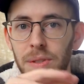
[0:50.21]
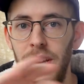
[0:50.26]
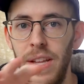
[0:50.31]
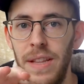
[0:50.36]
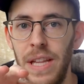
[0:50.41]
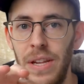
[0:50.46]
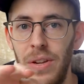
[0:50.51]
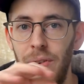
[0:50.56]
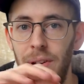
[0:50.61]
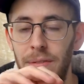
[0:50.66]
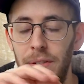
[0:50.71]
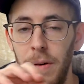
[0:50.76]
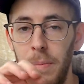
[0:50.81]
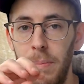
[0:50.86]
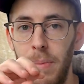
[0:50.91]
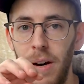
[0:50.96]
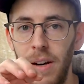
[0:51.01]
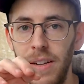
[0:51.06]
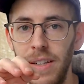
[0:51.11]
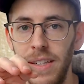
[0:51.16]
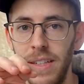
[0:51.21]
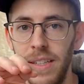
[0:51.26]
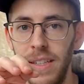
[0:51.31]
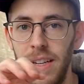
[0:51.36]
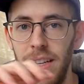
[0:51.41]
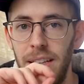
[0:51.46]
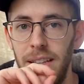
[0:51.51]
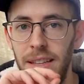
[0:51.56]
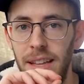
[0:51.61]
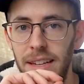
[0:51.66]
and then you have a button
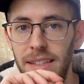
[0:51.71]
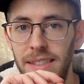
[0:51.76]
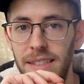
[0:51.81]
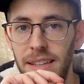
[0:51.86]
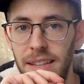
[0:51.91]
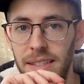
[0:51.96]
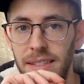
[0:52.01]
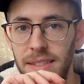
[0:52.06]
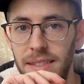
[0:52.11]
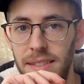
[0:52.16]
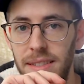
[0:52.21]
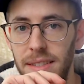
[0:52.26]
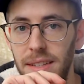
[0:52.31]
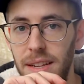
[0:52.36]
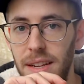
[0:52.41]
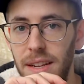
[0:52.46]
that says